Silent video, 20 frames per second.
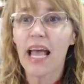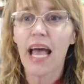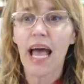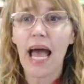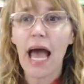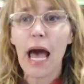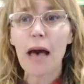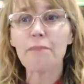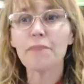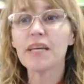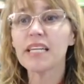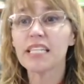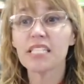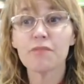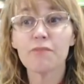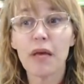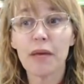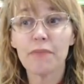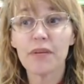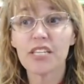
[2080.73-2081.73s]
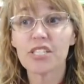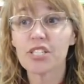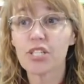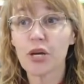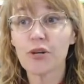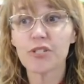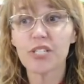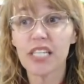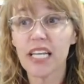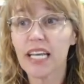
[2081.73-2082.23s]
Happiness may be
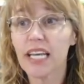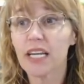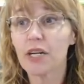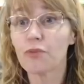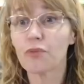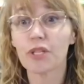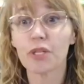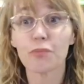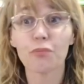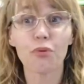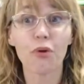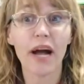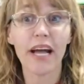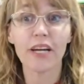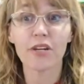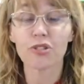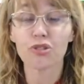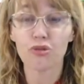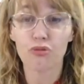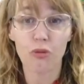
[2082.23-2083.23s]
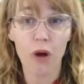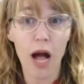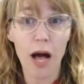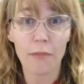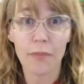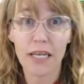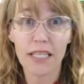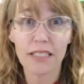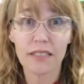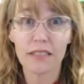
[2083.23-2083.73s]
associated with a prior
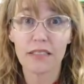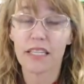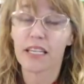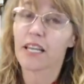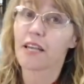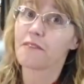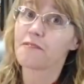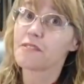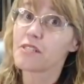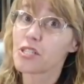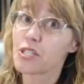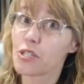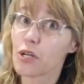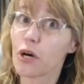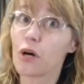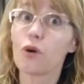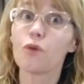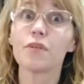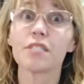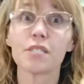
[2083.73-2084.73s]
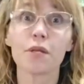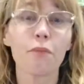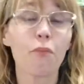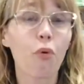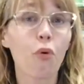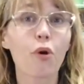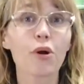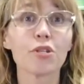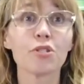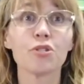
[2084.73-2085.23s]
trauma, If so, it's
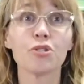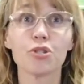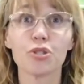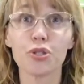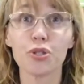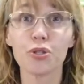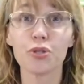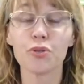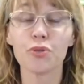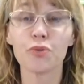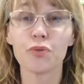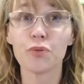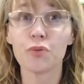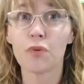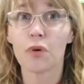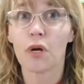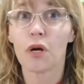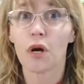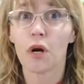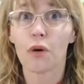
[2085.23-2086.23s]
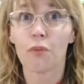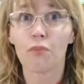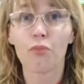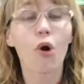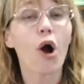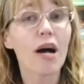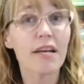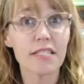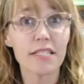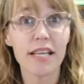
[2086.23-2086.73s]
important to
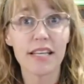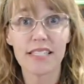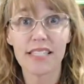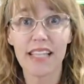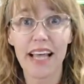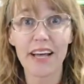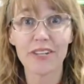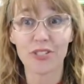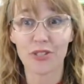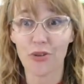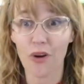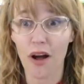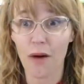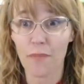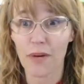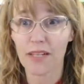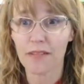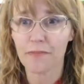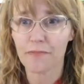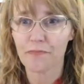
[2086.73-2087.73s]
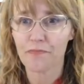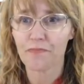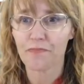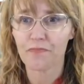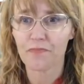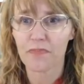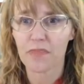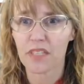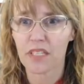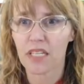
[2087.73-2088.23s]
process that trauma.
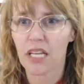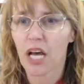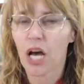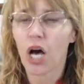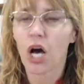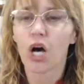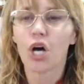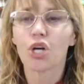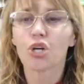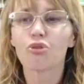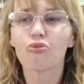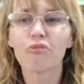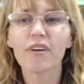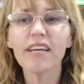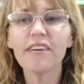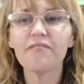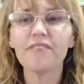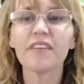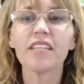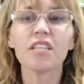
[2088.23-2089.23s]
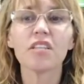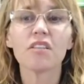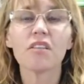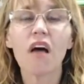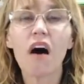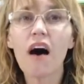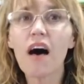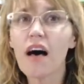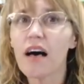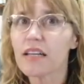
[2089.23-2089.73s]
Grief and
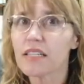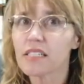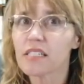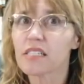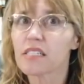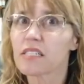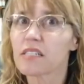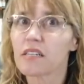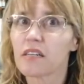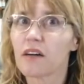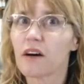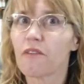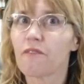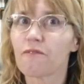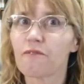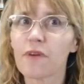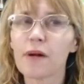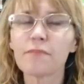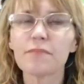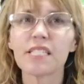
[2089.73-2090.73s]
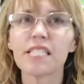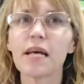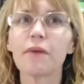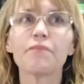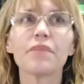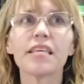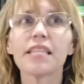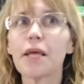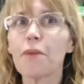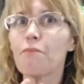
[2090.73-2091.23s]
loss from
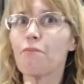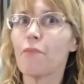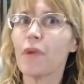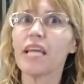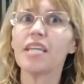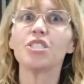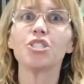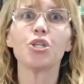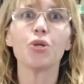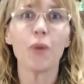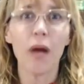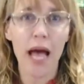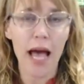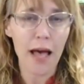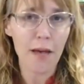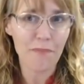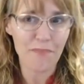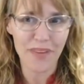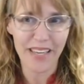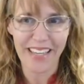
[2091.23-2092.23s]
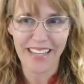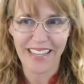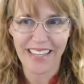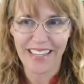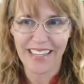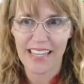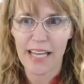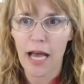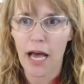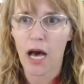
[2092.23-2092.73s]
something that made you happy
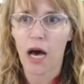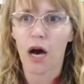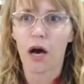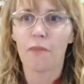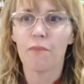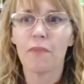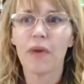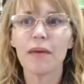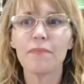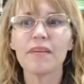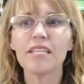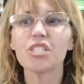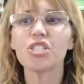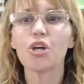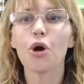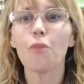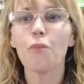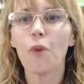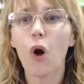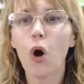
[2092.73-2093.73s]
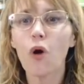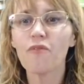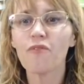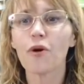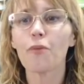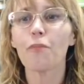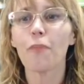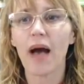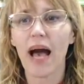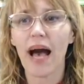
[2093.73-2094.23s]
may be so
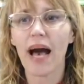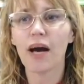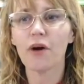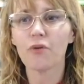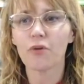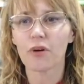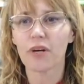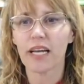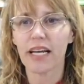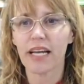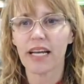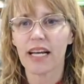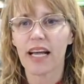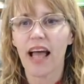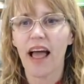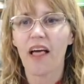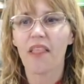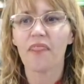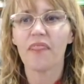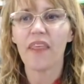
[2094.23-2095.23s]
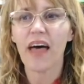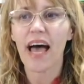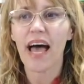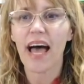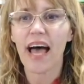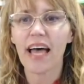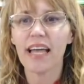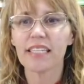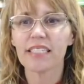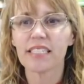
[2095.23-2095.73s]
overpowering
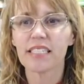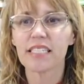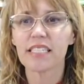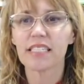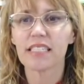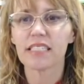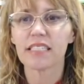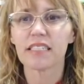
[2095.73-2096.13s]
that